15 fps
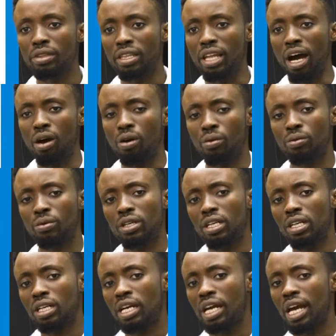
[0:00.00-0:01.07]
Now,
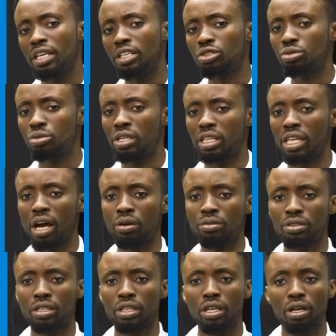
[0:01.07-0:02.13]
heading to a
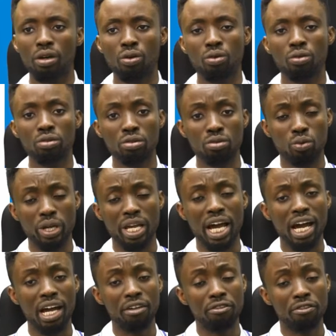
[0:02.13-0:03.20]
town, we
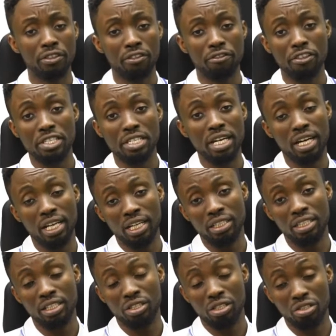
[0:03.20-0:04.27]
have the physical
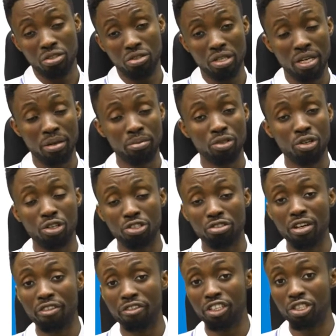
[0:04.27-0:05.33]
and the
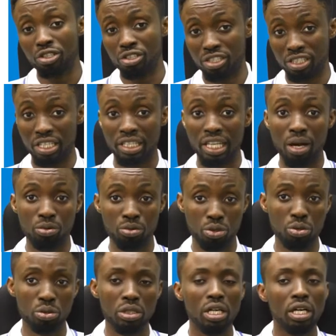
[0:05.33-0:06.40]
cultural features in a town
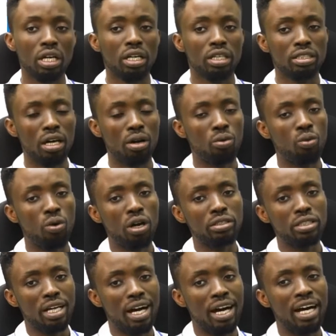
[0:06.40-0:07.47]
too. Now,
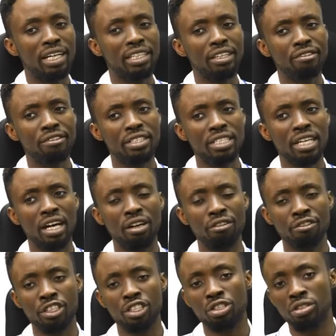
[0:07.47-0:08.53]
what are the physical
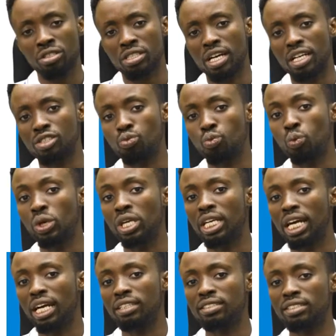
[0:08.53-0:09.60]
features that we
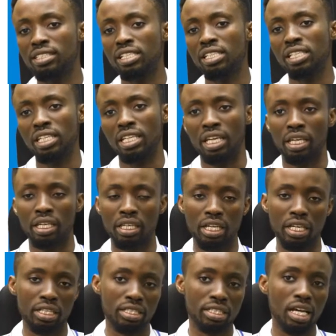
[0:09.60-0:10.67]
can see in
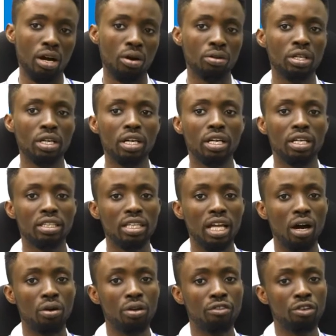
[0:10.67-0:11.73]
a town?
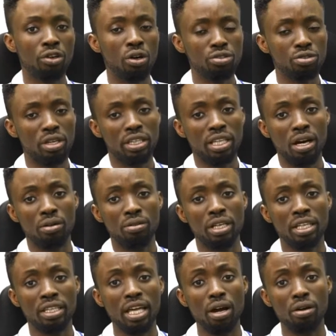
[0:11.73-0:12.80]
Now, if you go to a
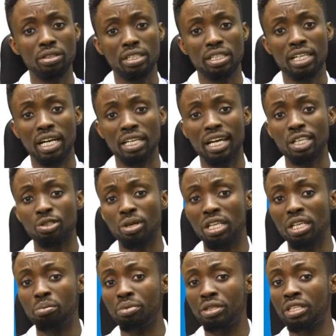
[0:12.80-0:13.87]
town can
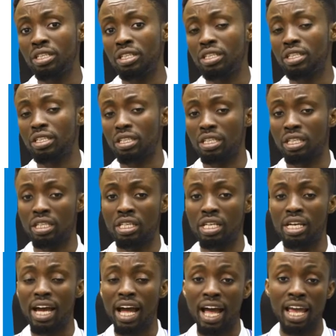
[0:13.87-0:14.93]
actually be
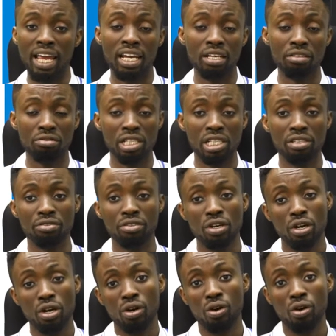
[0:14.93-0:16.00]
in a highland relief
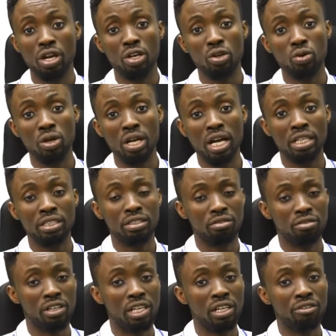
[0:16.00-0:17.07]
or a lowland
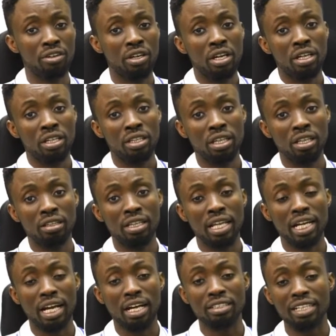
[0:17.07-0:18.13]
relief.
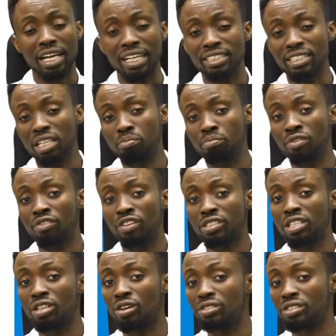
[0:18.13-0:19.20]
Like I said
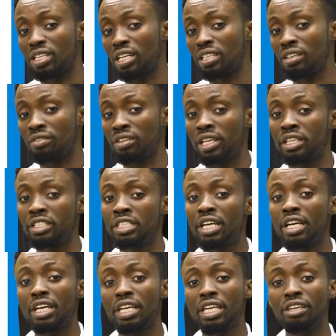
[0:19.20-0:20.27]
previously concerning the village,
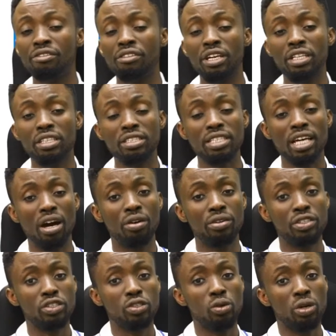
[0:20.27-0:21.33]
if a
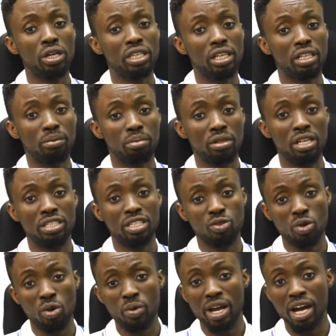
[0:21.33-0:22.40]
town is located in
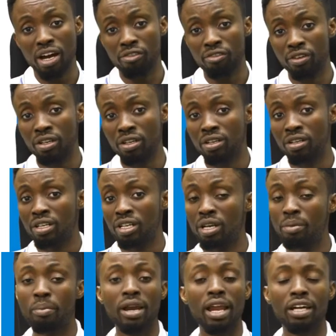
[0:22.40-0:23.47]
places where we have
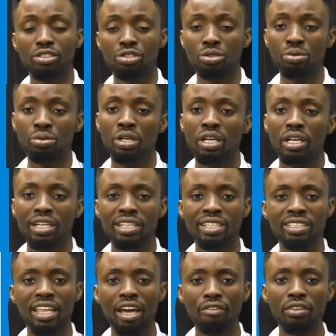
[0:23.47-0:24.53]
a plateau,
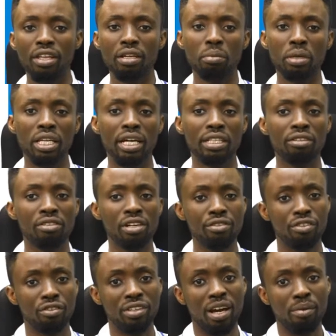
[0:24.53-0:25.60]
it definitely means that the
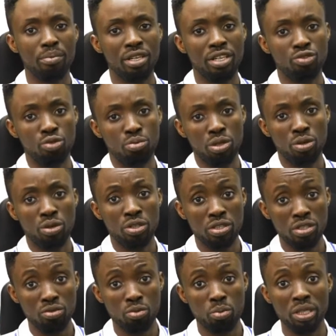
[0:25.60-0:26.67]
relief of that place will be
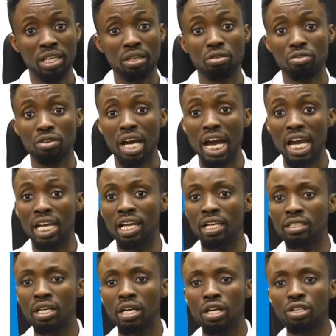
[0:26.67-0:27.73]
what? Will be that of a
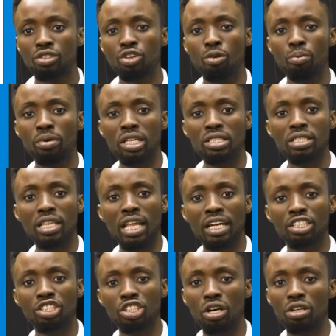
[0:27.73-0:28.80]
highland. So places
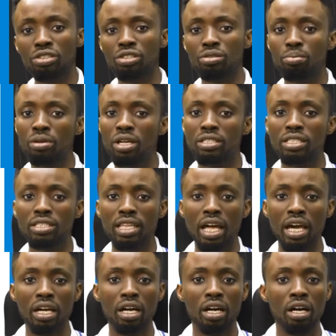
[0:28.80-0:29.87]
like
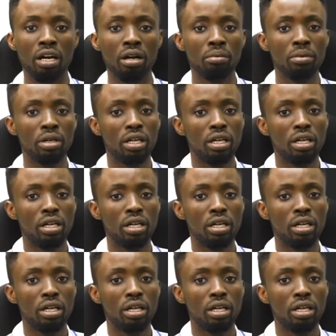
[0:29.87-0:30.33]
the